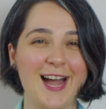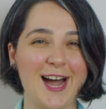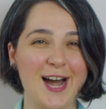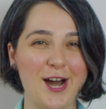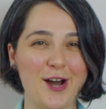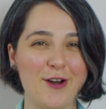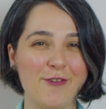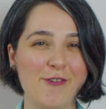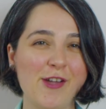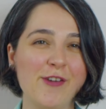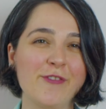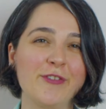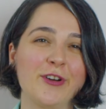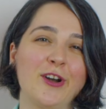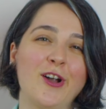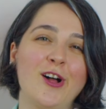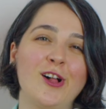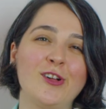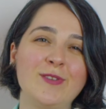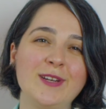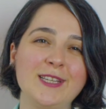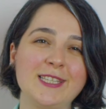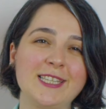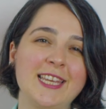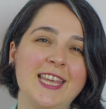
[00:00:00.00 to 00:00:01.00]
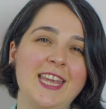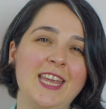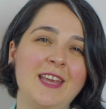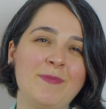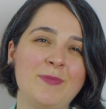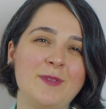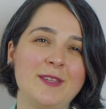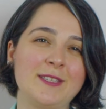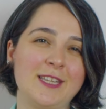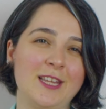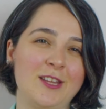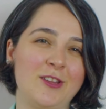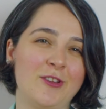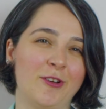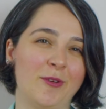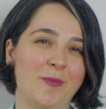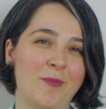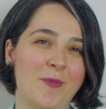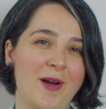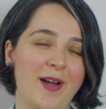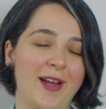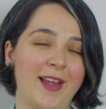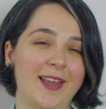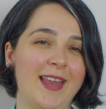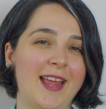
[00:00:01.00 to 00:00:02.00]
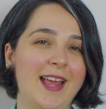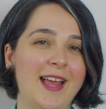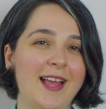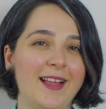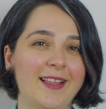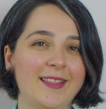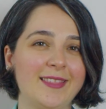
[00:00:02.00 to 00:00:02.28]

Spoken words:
However, always keep this in your mind